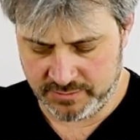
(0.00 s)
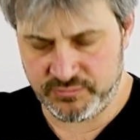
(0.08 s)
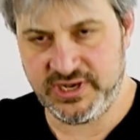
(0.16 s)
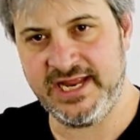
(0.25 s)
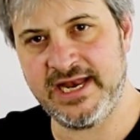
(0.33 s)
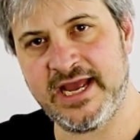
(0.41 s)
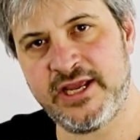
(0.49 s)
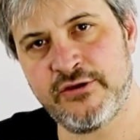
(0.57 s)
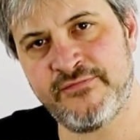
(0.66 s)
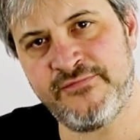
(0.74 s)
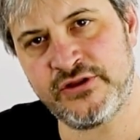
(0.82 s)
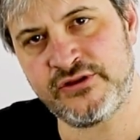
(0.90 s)
play like a
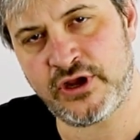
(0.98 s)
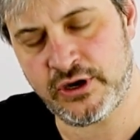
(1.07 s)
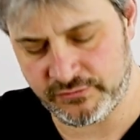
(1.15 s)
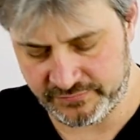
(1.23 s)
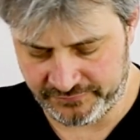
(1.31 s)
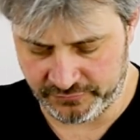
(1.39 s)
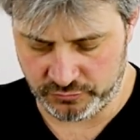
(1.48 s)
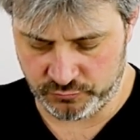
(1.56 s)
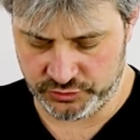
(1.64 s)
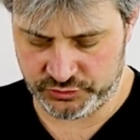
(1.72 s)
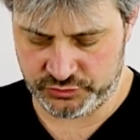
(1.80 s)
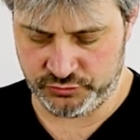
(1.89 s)
photographer
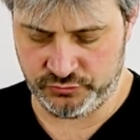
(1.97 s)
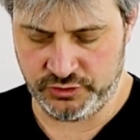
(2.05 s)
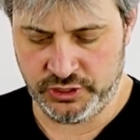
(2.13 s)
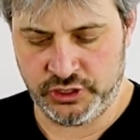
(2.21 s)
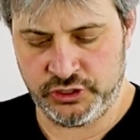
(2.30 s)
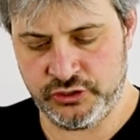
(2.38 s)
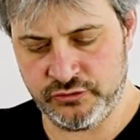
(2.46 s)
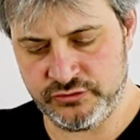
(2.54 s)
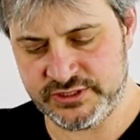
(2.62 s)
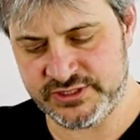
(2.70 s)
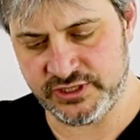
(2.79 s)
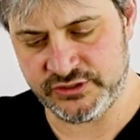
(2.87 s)
would do.
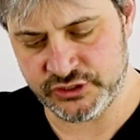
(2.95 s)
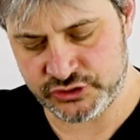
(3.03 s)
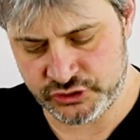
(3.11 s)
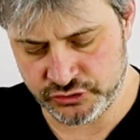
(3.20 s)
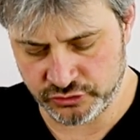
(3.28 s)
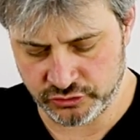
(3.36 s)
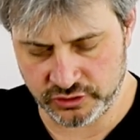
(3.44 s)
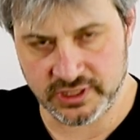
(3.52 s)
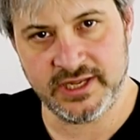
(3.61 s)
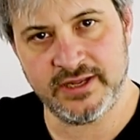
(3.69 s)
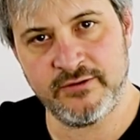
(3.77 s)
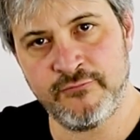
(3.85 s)
Use the
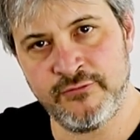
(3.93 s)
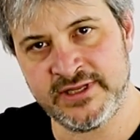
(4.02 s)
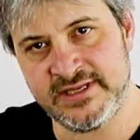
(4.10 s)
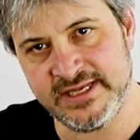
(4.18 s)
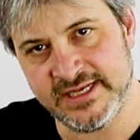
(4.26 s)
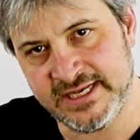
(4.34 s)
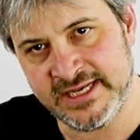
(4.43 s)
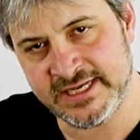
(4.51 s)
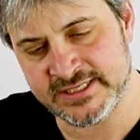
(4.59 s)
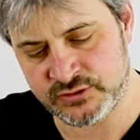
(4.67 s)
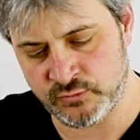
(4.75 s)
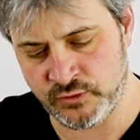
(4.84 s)
tool with
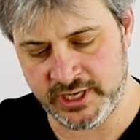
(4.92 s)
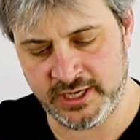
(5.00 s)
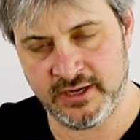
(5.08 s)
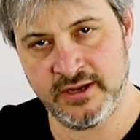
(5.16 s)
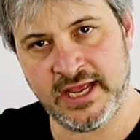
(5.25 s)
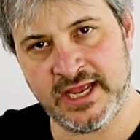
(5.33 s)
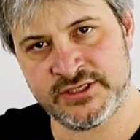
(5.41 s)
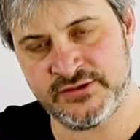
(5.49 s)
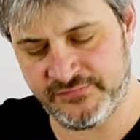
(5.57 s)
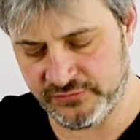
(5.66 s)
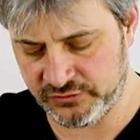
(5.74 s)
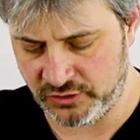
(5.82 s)
his way as a
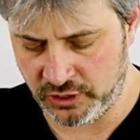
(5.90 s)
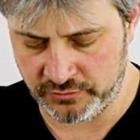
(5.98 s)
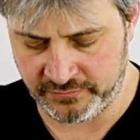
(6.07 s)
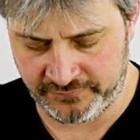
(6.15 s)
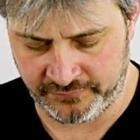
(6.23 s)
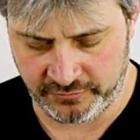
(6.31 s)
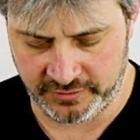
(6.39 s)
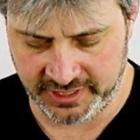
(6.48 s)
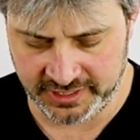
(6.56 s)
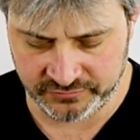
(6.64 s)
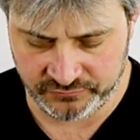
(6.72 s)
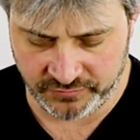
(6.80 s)
photographer
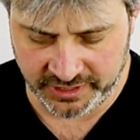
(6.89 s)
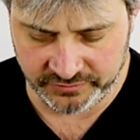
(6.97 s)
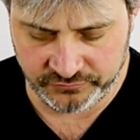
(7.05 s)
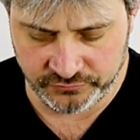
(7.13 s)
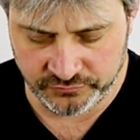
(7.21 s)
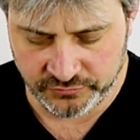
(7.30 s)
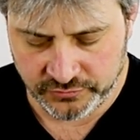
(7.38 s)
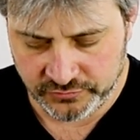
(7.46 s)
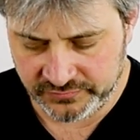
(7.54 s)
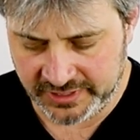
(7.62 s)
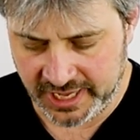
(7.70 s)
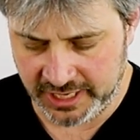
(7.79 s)
and try to
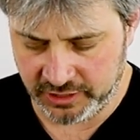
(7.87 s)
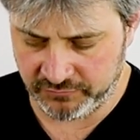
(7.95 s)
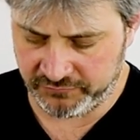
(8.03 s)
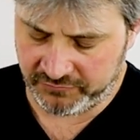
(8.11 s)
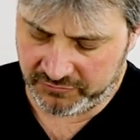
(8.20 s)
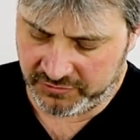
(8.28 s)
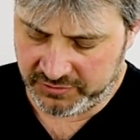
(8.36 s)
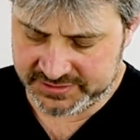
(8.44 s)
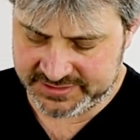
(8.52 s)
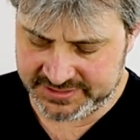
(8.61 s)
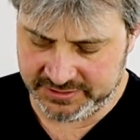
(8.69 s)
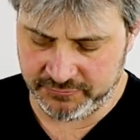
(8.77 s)
kind of
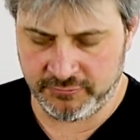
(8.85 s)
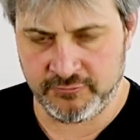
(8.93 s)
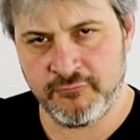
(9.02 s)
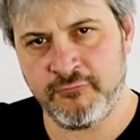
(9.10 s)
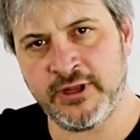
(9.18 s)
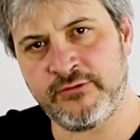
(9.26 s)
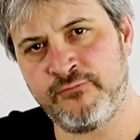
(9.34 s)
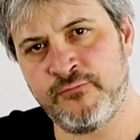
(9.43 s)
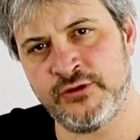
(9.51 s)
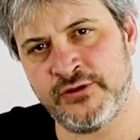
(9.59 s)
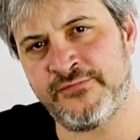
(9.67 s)
see what would a